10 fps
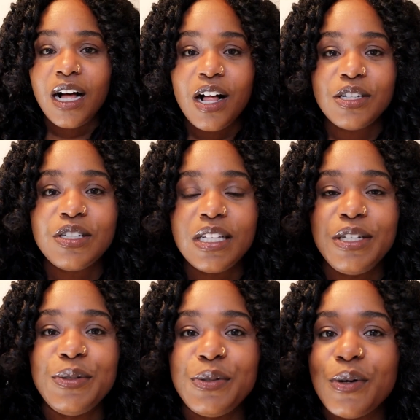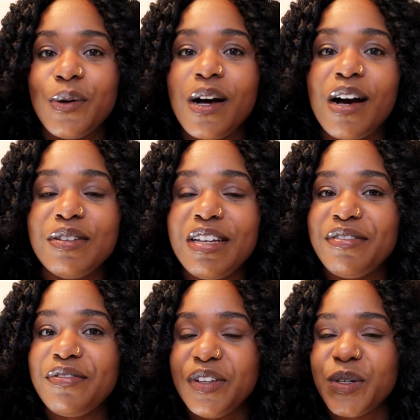I'll also let you know how they
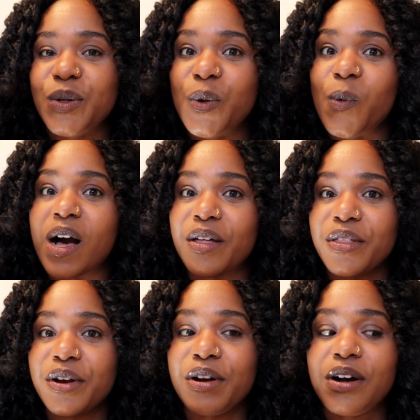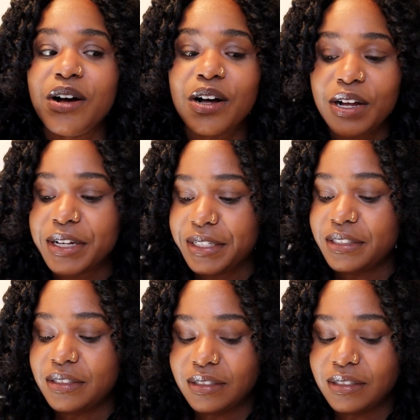feel while they're on.